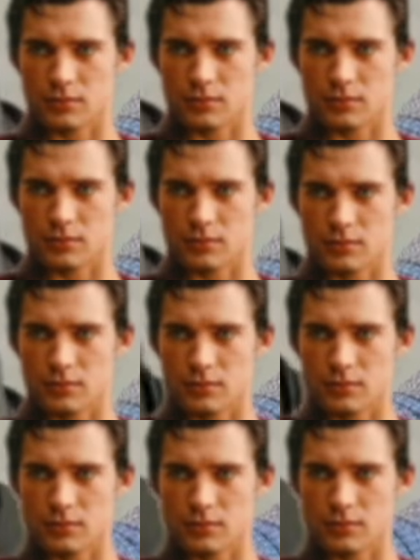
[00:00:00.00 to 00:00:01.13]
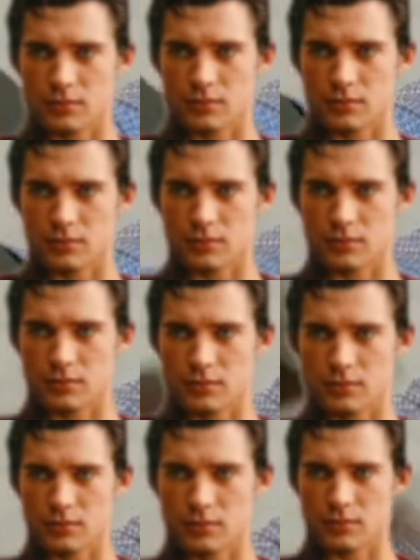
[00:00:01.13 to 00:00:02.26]

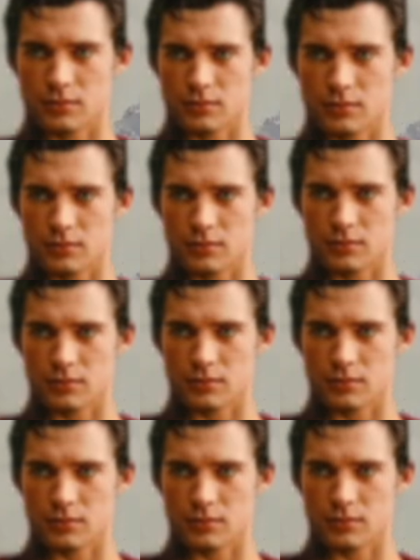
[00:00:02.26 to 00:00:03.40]
No words are spoken by the person on screen.